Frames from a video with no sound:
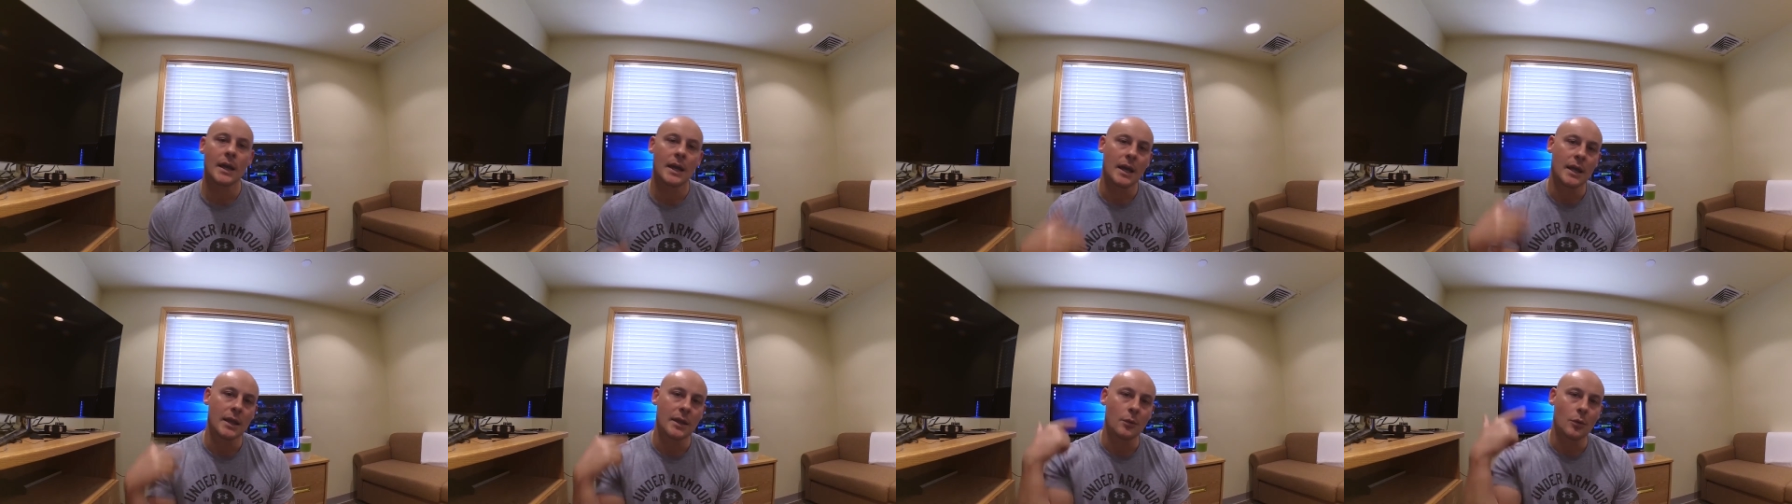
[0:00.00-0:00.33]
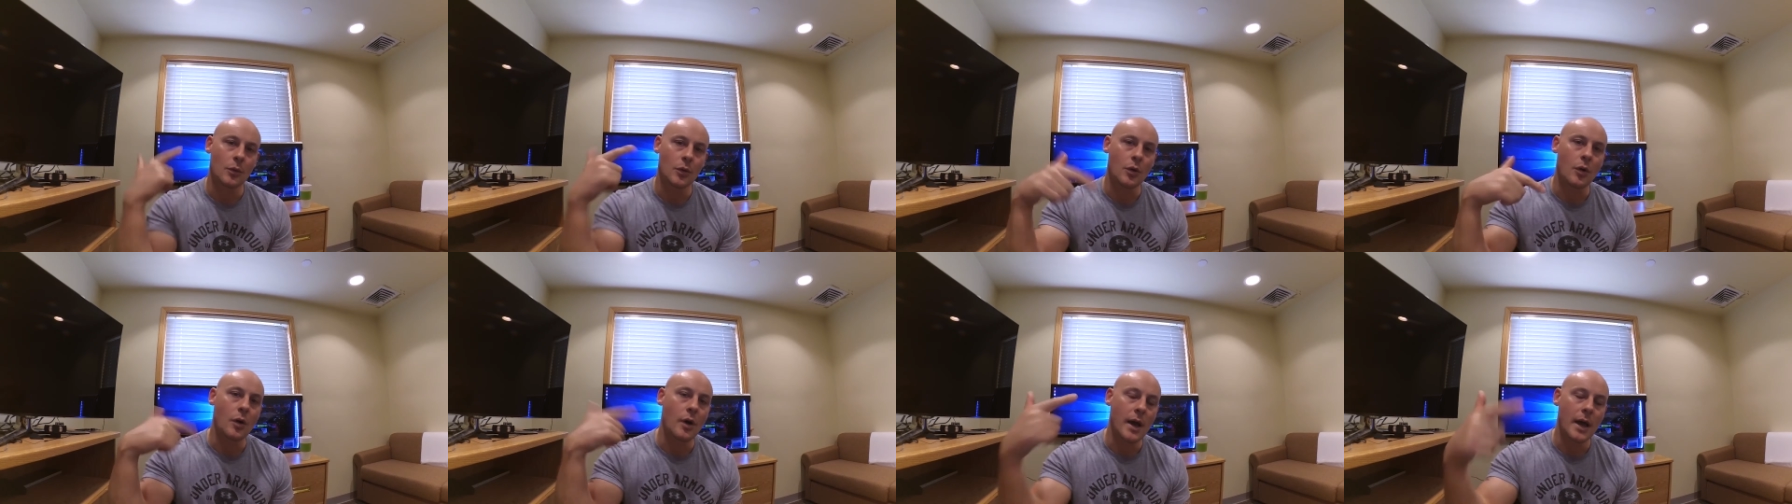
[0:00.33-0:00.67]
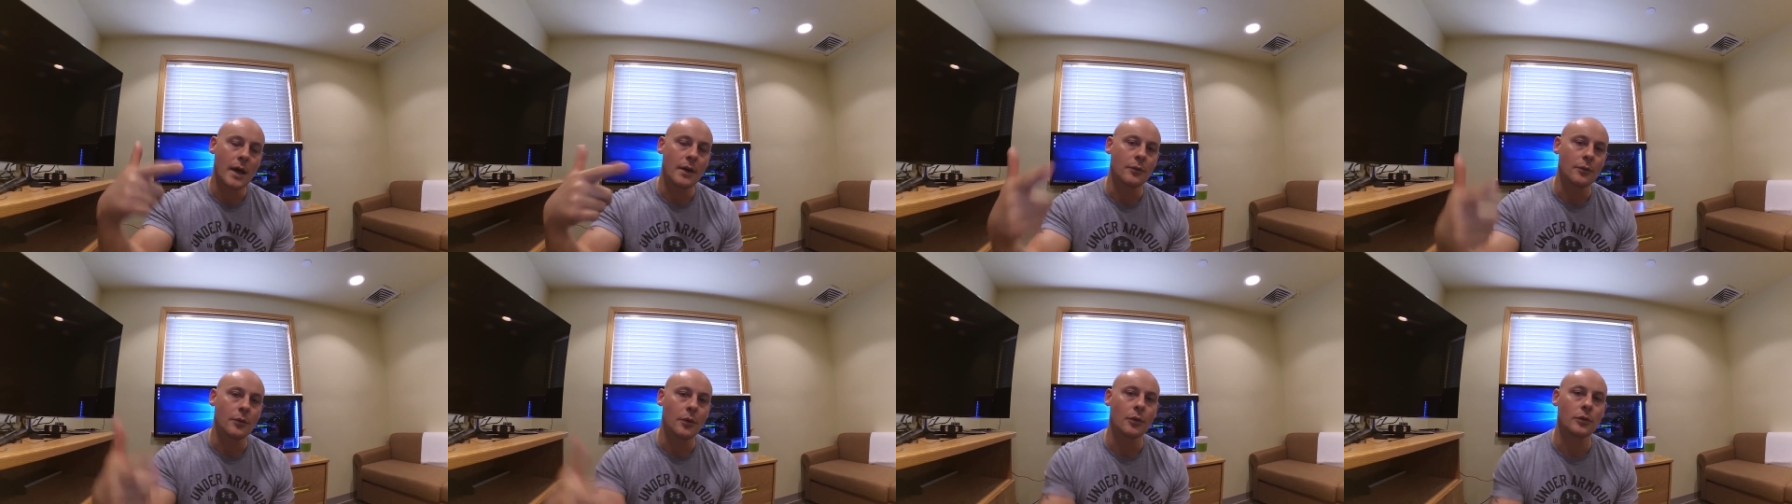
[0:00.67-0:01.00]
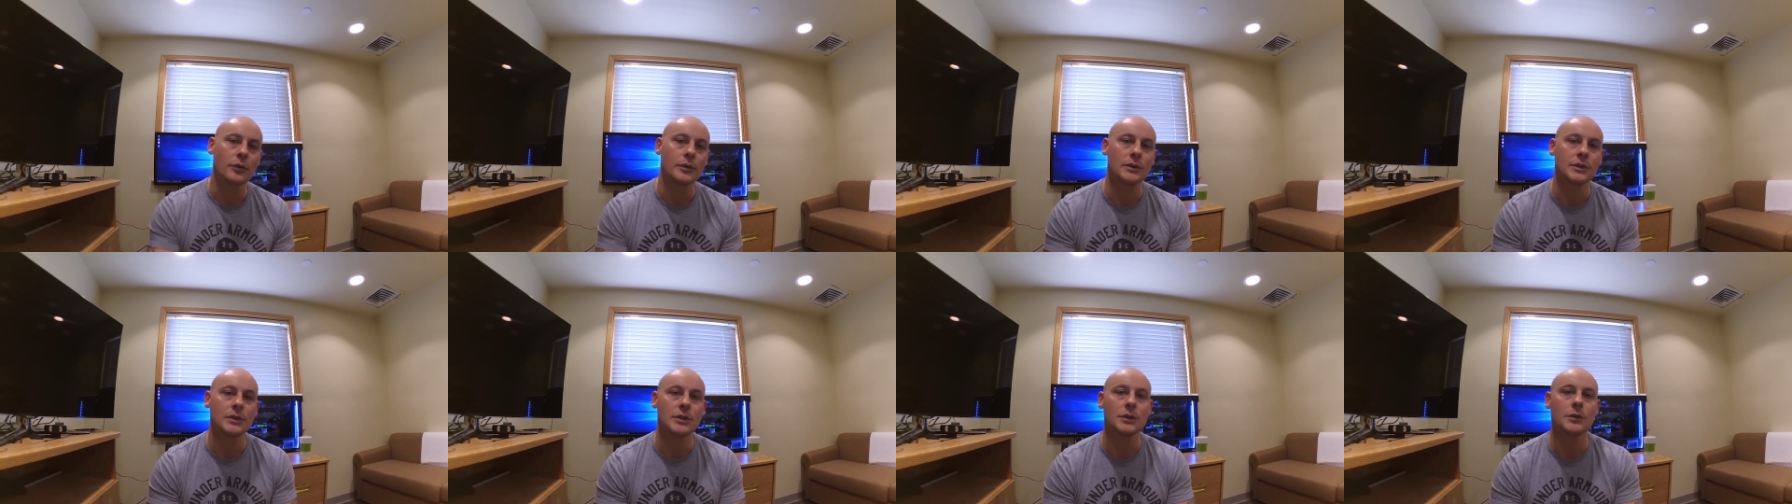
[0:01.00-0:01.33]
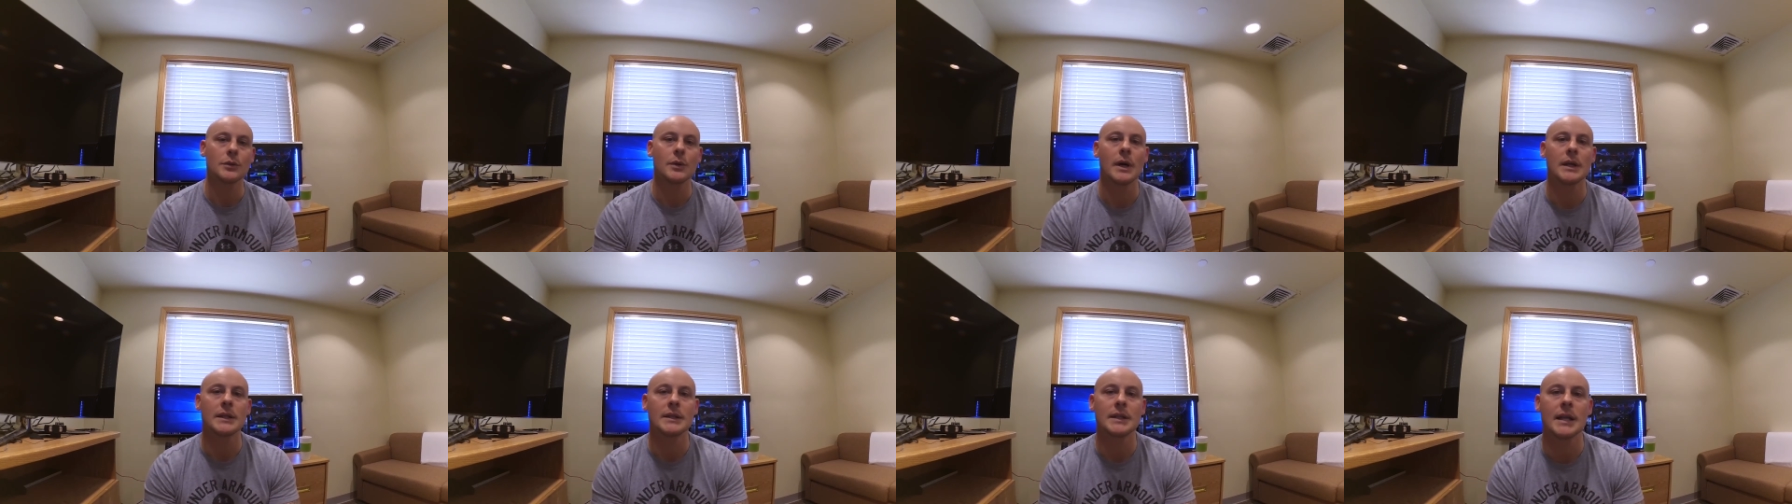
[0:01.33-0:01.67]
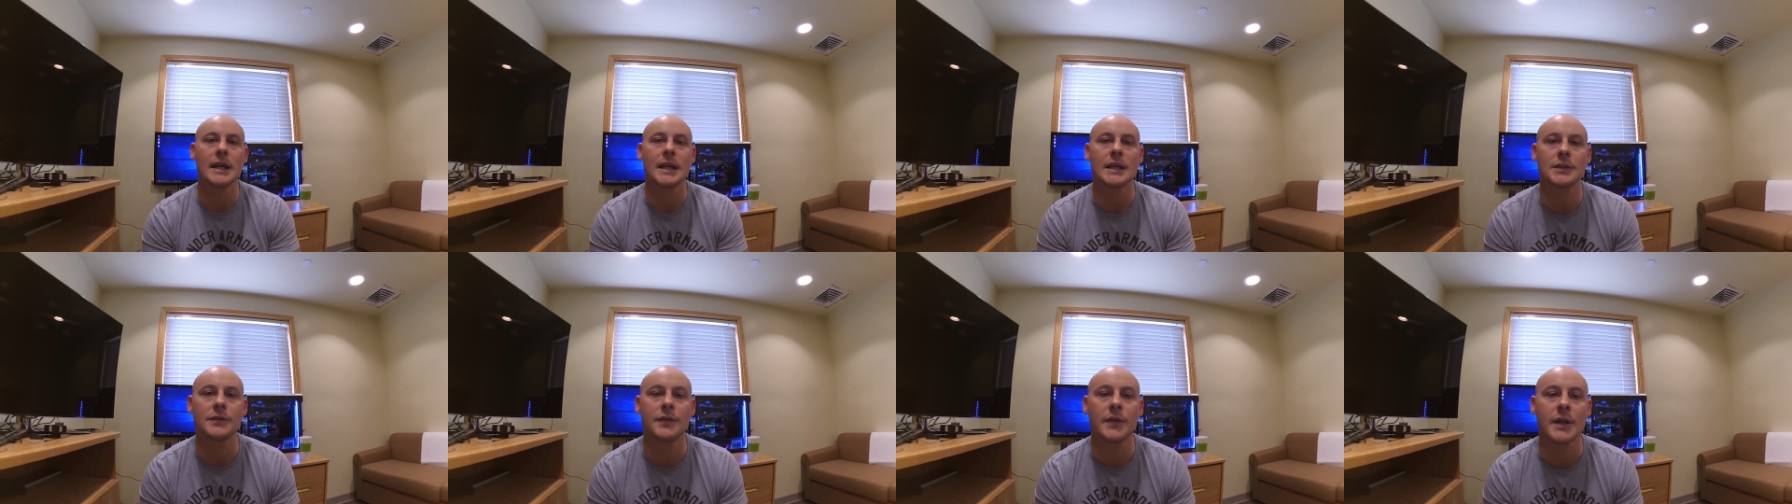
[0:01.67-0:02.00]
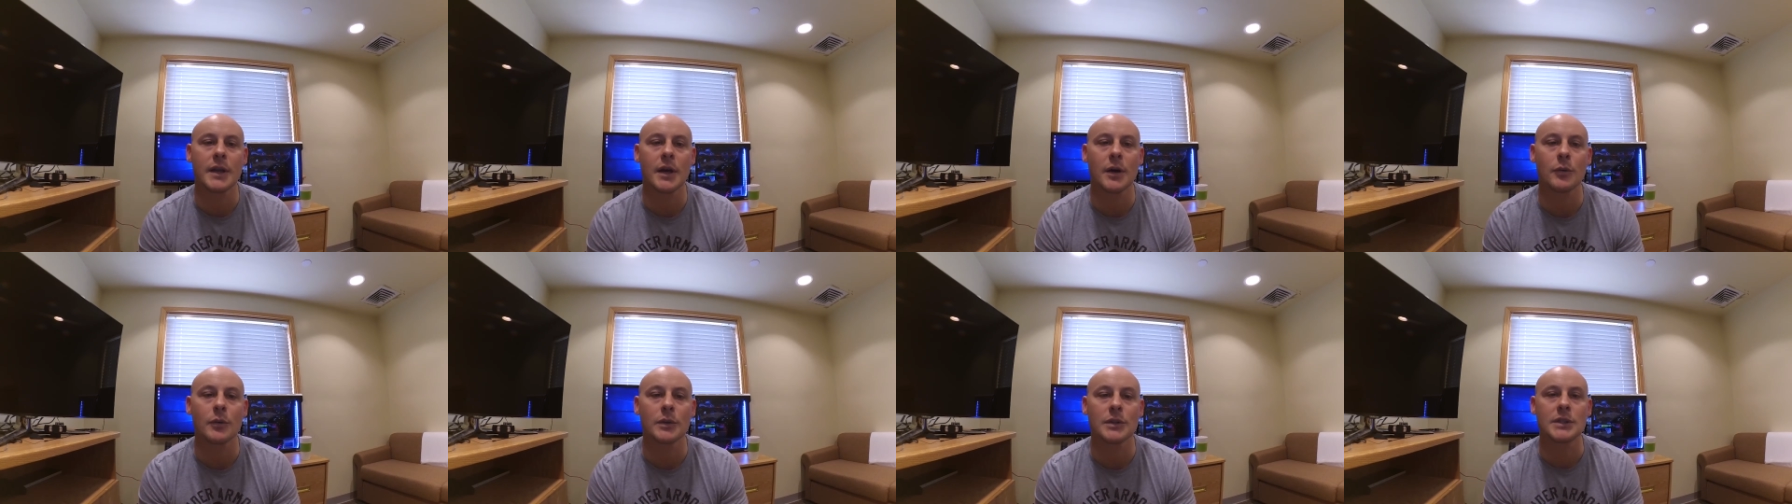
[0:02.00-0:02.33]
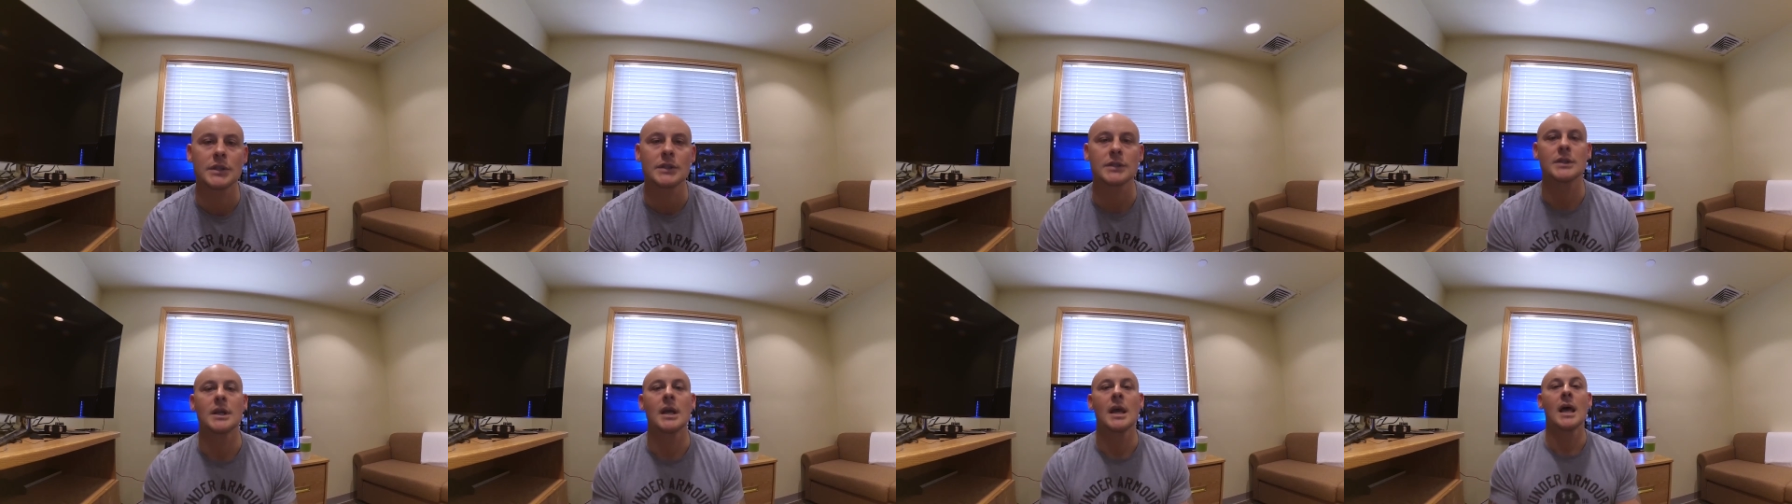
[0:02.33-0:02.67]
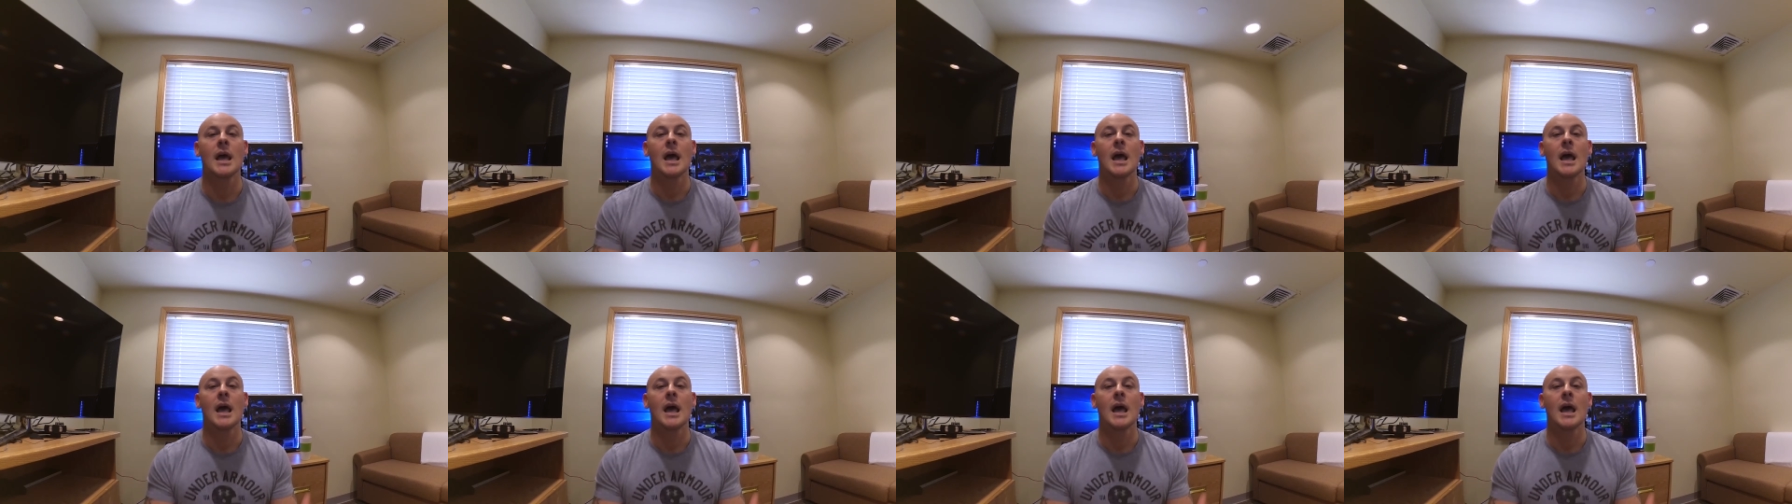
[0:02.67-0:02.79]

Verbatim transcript: and then we'll go ahead and roll into uh, today's video, which is